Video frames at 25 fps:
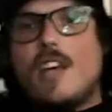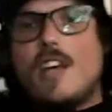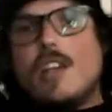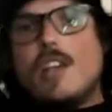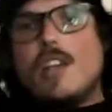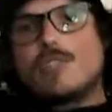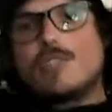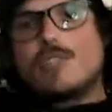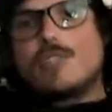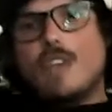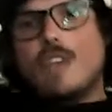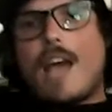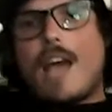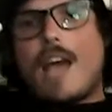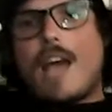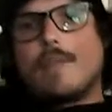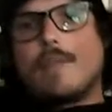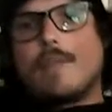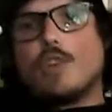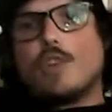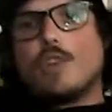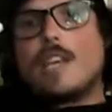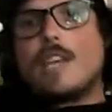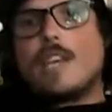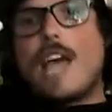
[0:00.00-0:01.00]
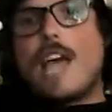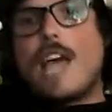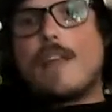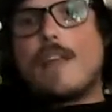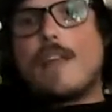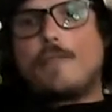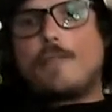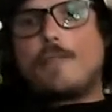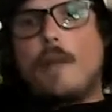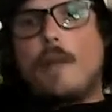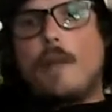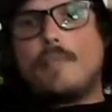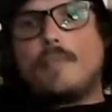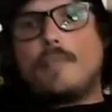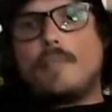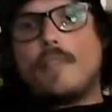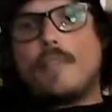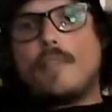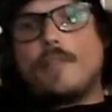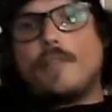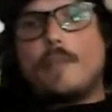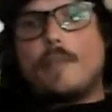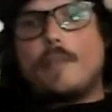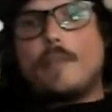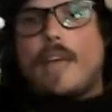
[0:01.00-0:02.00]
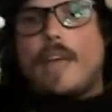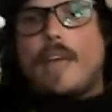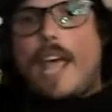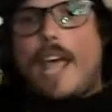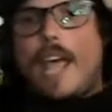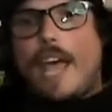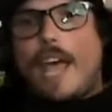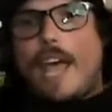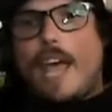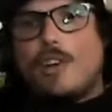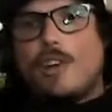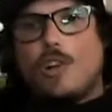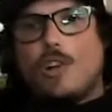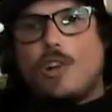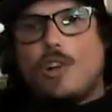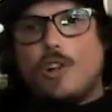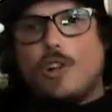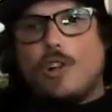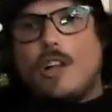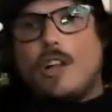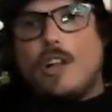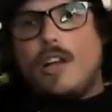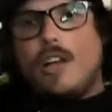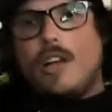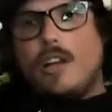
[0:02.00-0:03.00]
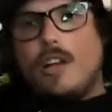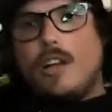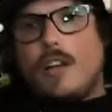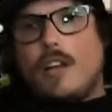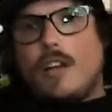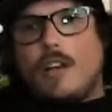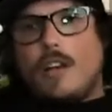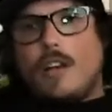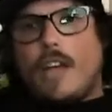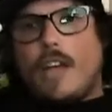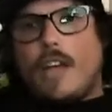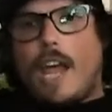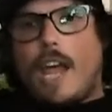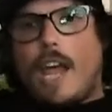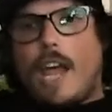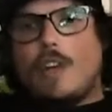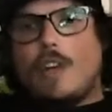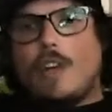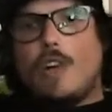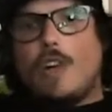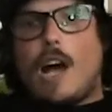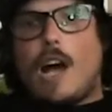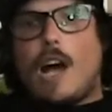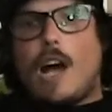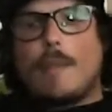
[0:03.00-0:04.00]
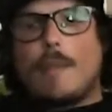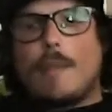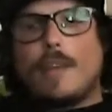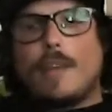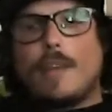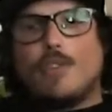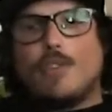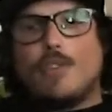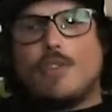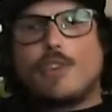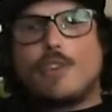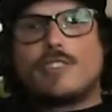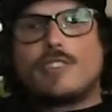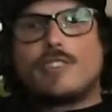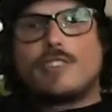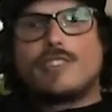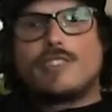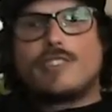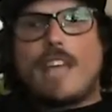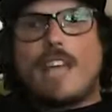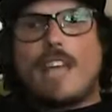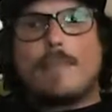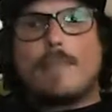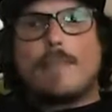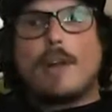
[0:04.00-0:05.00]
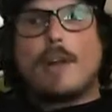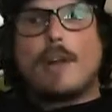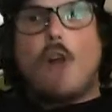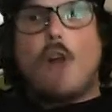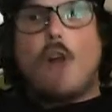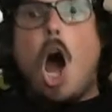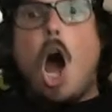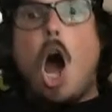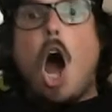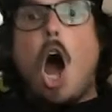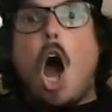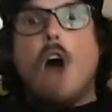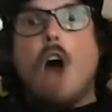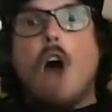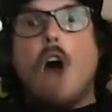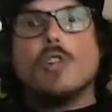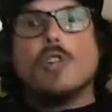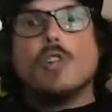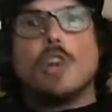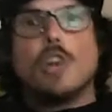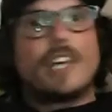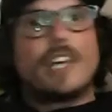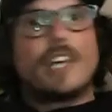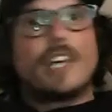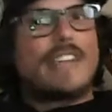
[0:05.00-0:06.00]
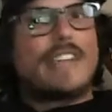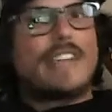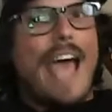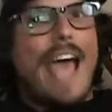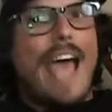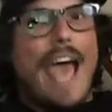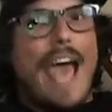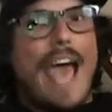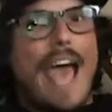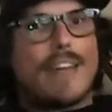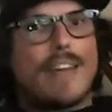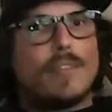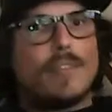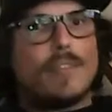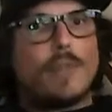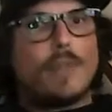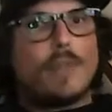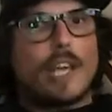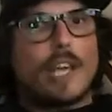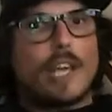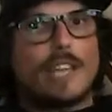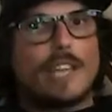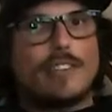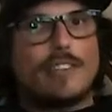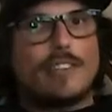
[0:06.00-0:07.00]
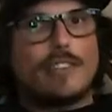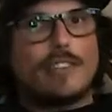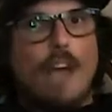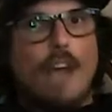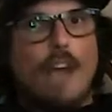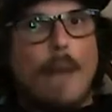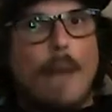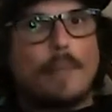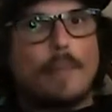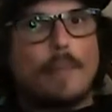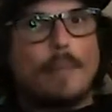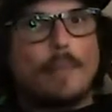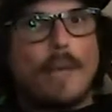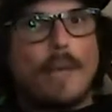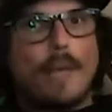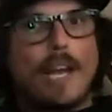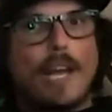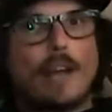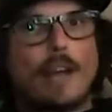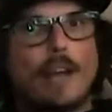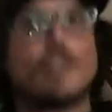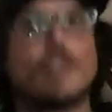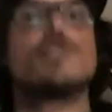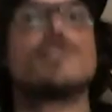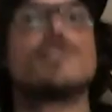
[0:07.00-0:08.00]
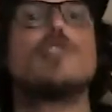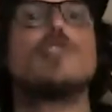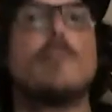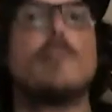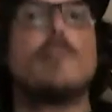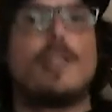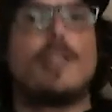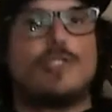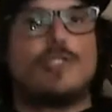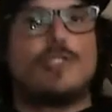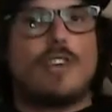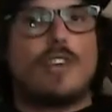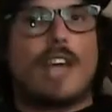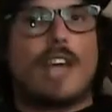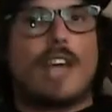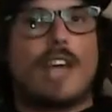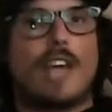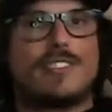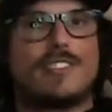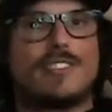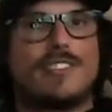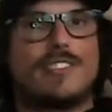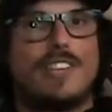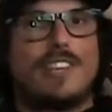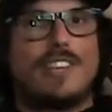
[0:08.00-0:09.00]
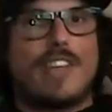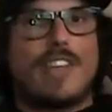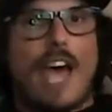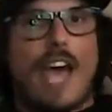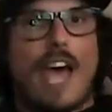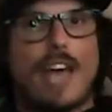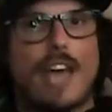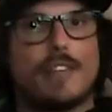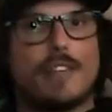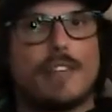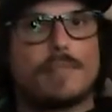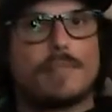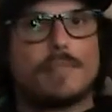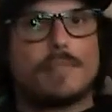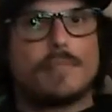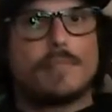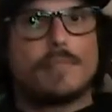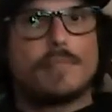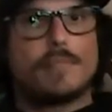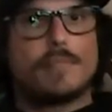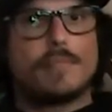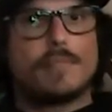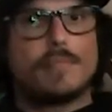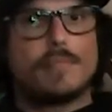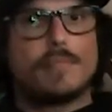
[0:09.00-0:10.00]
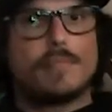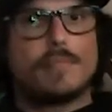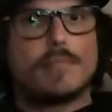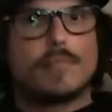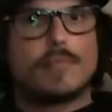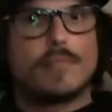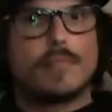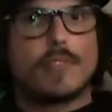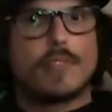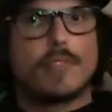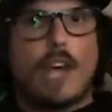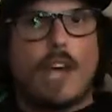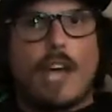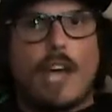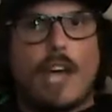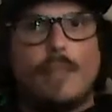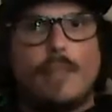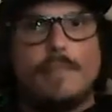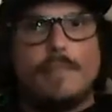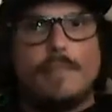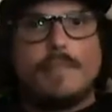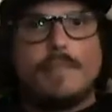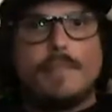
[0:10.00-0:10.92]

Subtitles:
So yeah, looking at it from the handle up, it looks the same. But look at that. When I get to the top of the blade, I'm going to zoom in so you guys can see that. Okay.